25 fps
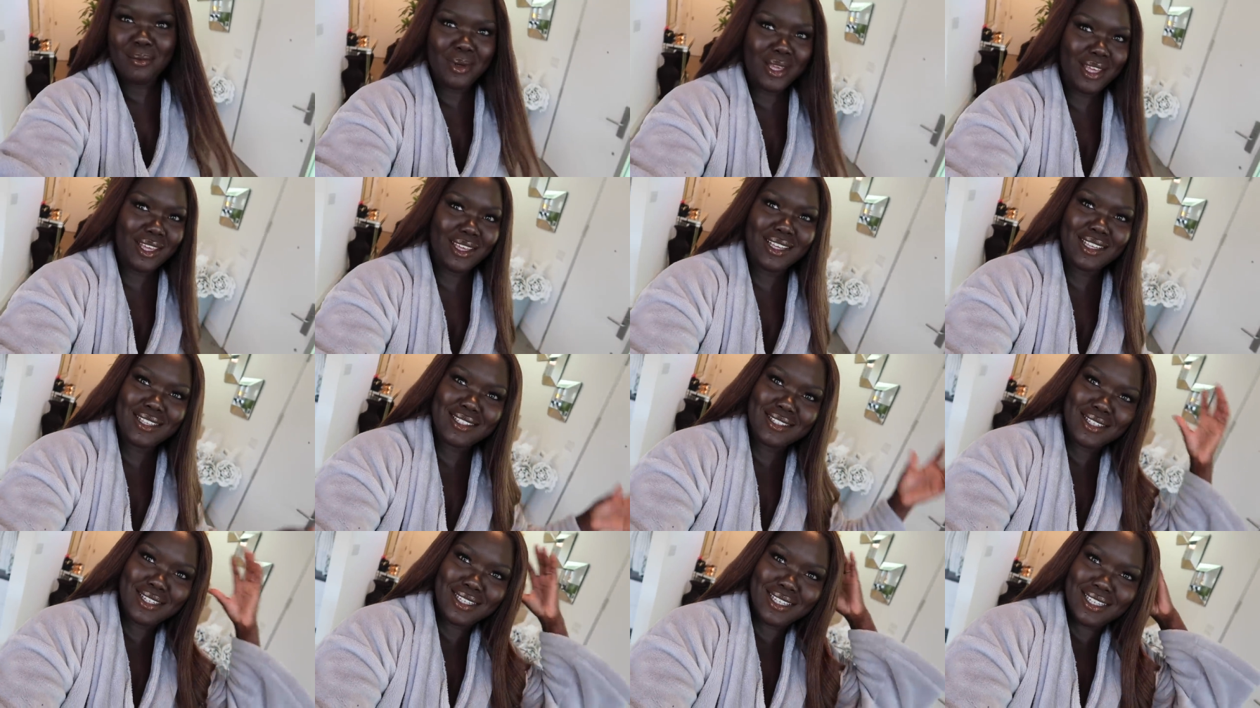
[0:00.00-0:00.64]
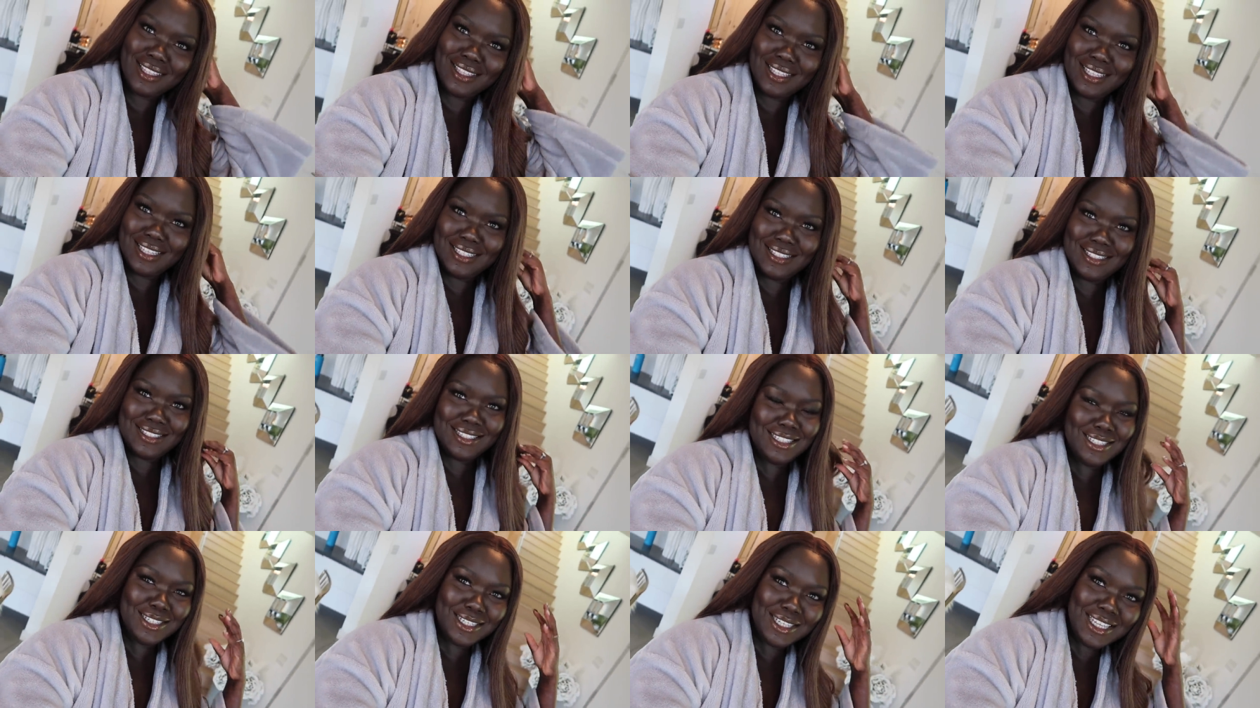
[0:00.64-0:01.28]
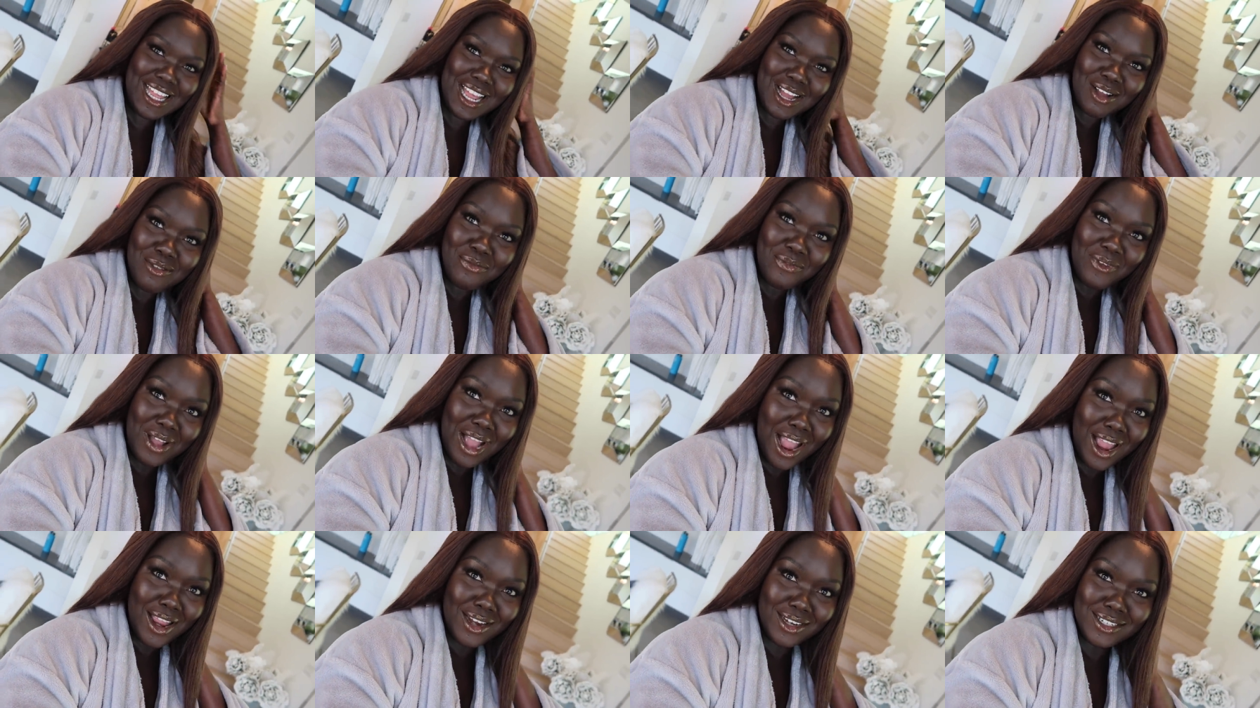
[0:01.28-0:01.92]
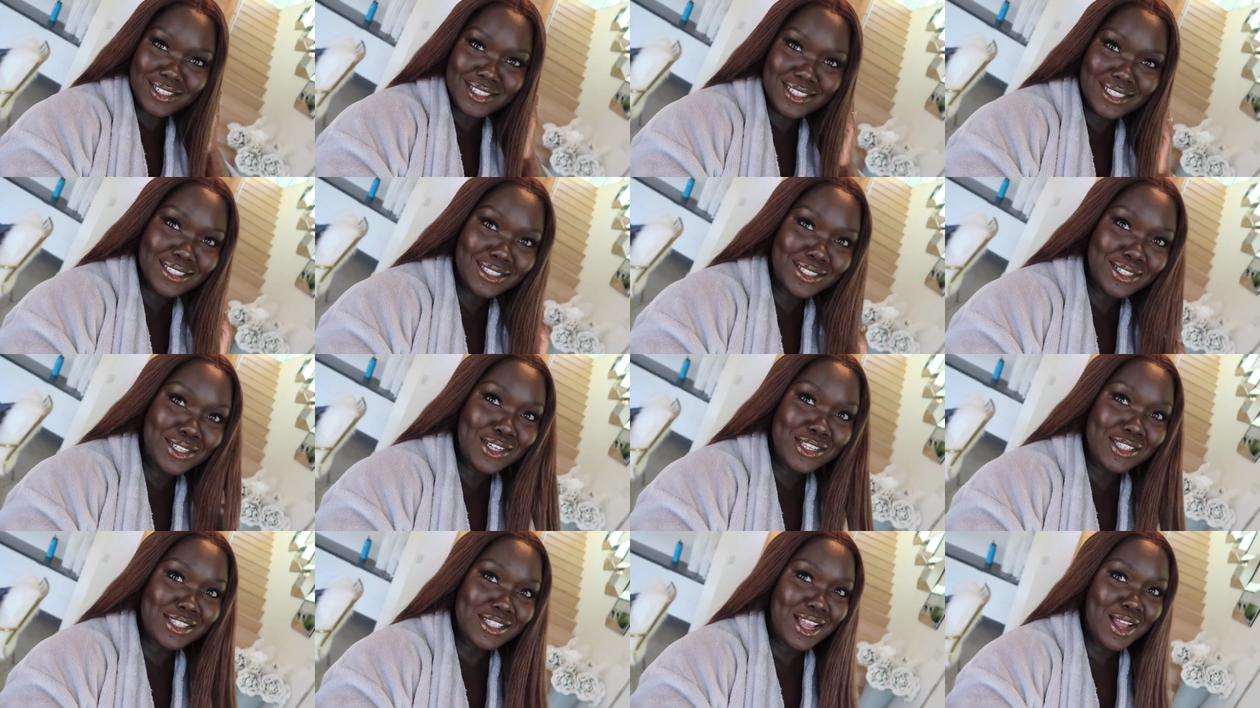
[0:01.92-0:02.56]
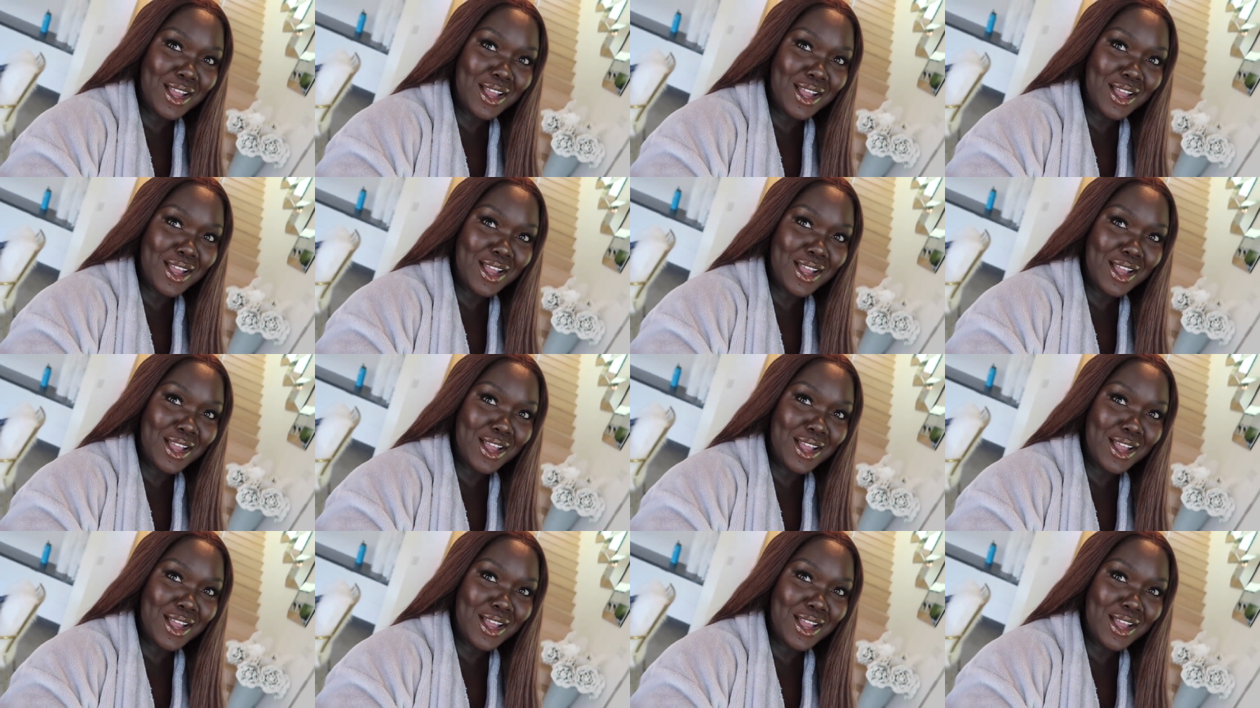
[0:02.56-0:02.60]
wig, because look at this, look at how fire she looks.